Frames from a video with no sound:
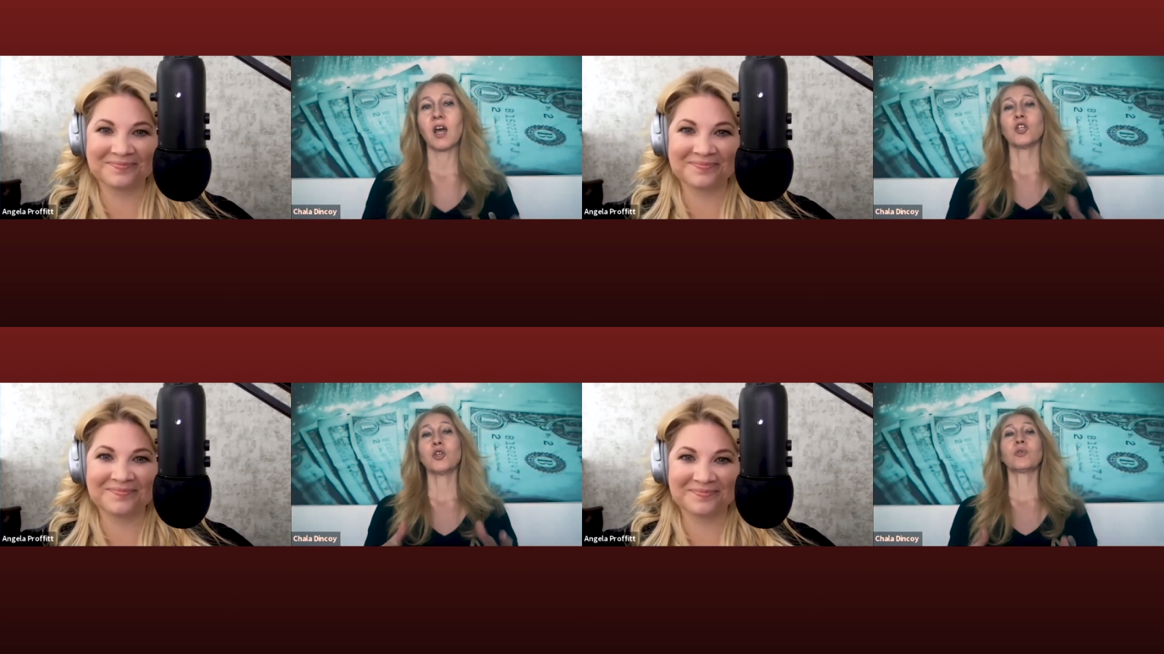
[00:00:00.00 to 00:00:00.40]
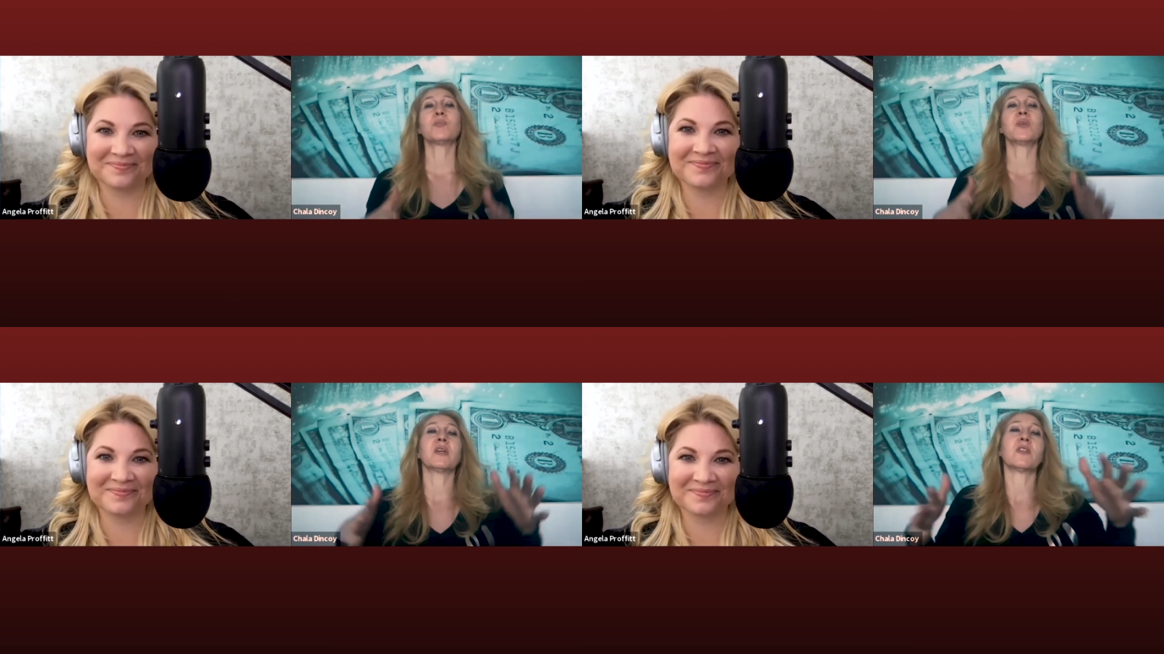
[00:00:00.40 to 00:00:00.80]
Speaker 1: You would
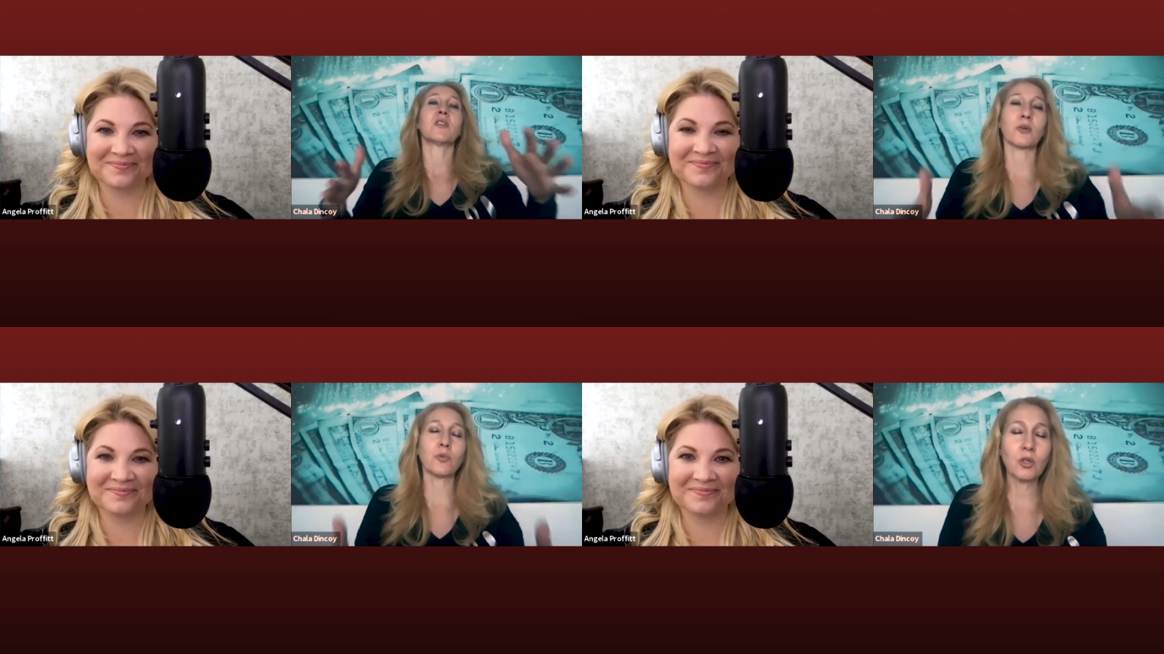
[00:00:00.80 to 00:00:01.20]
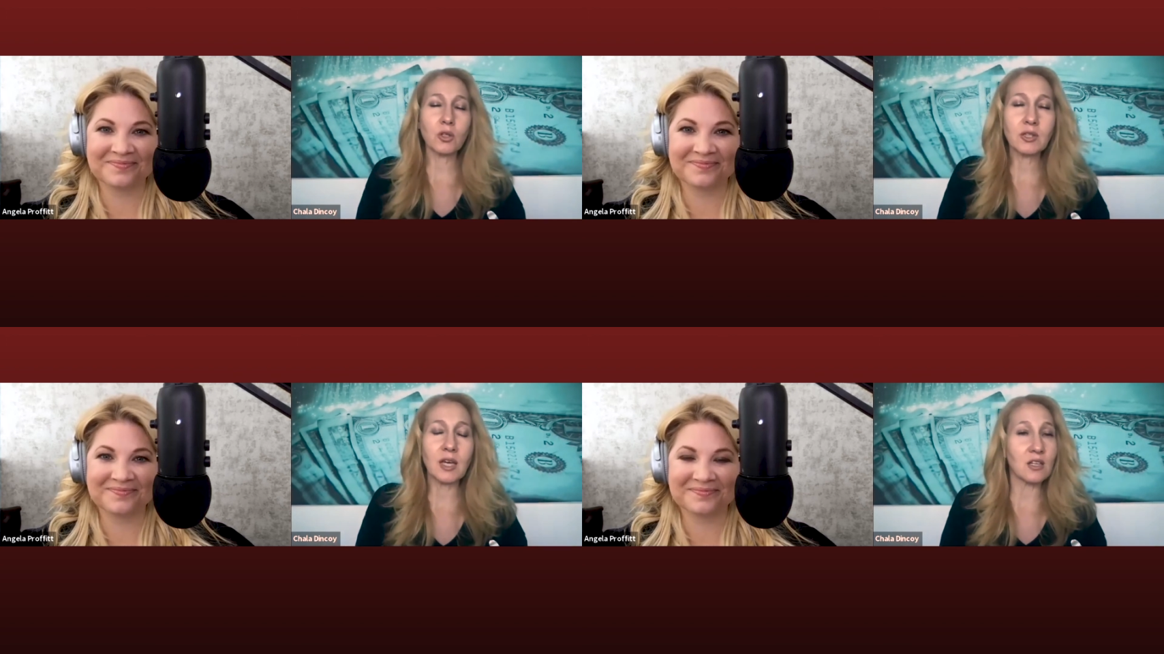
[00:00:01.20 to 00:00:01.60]
be in their
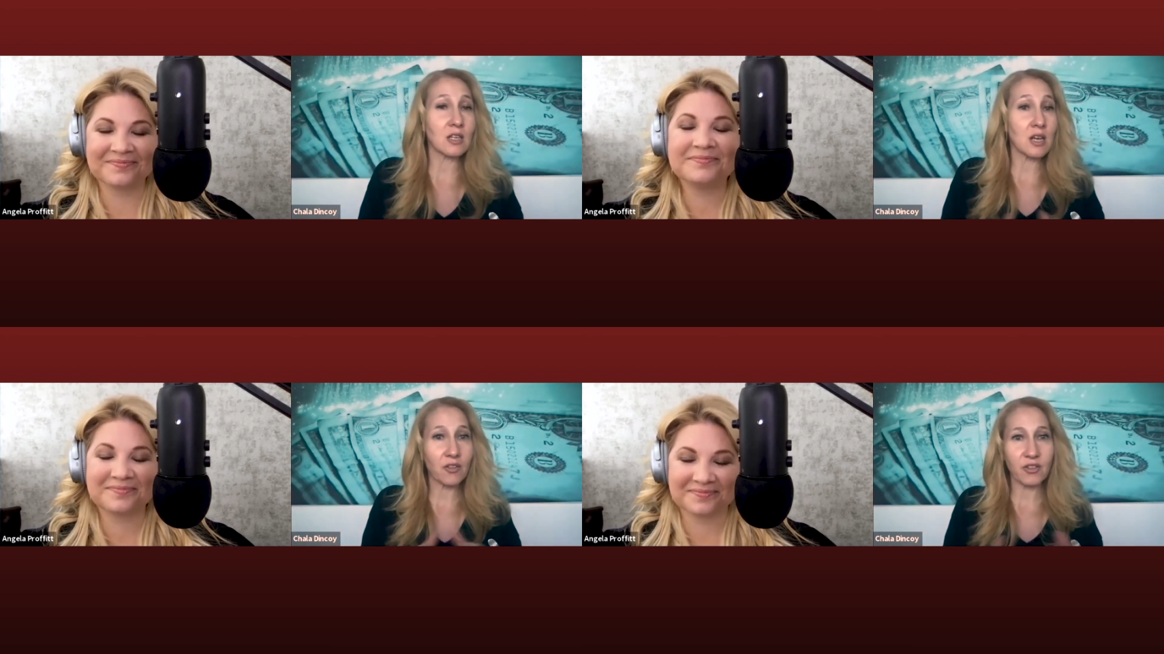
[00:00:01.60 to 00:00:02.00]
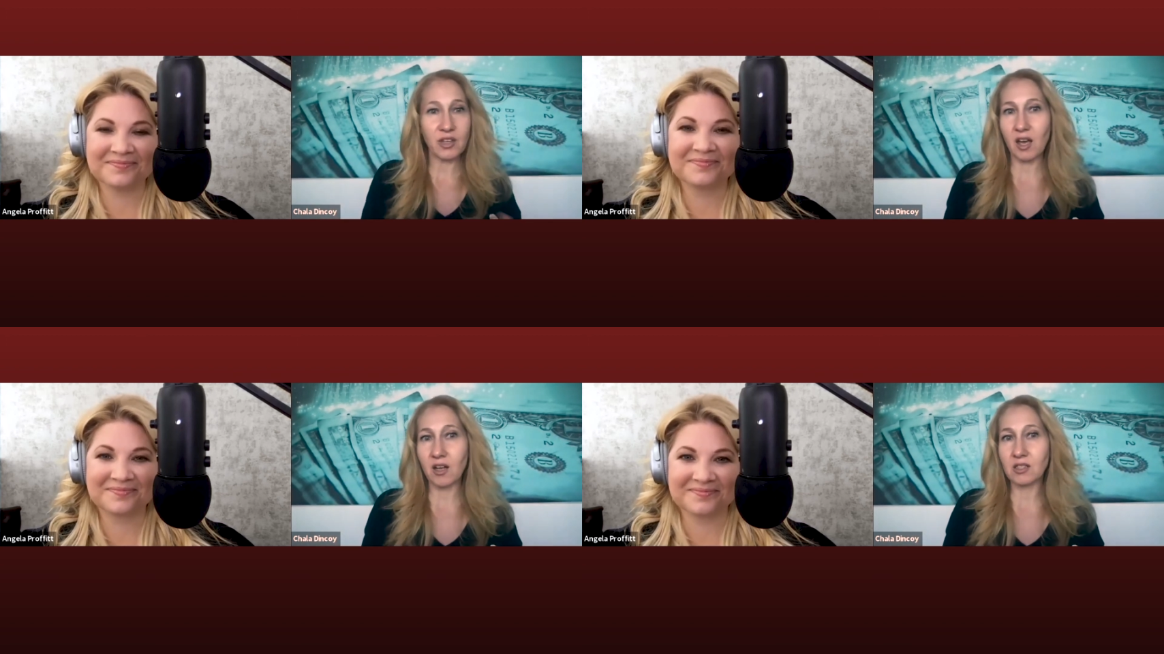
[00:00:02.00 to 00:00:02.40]
world and
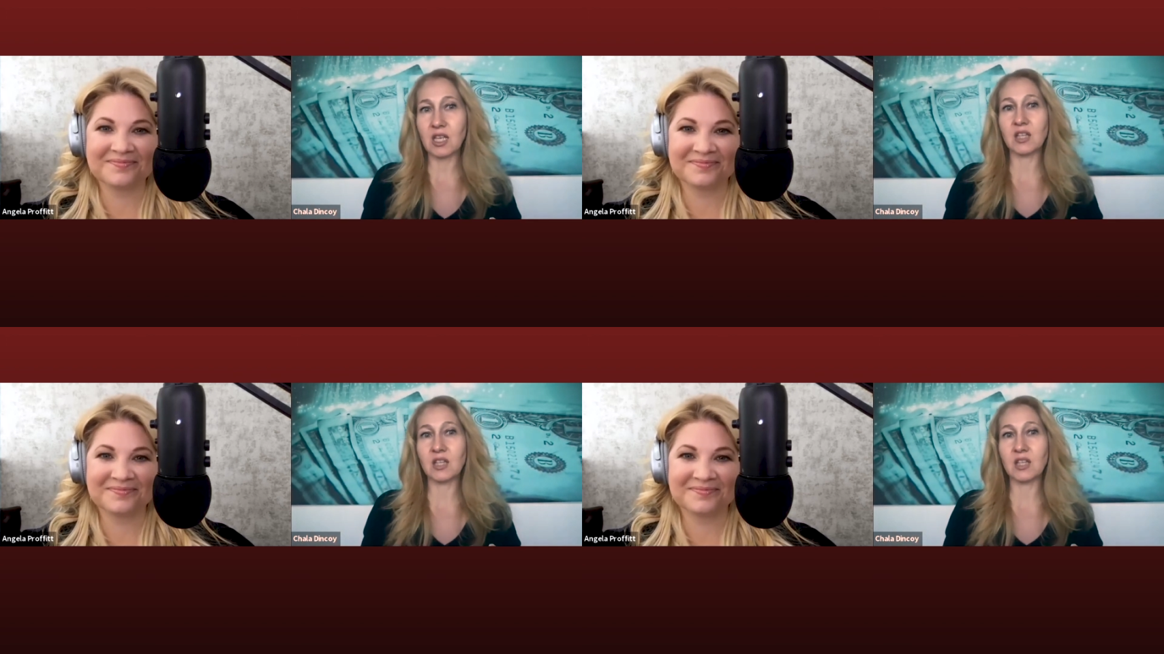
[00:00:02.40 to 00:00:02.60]
nothing else.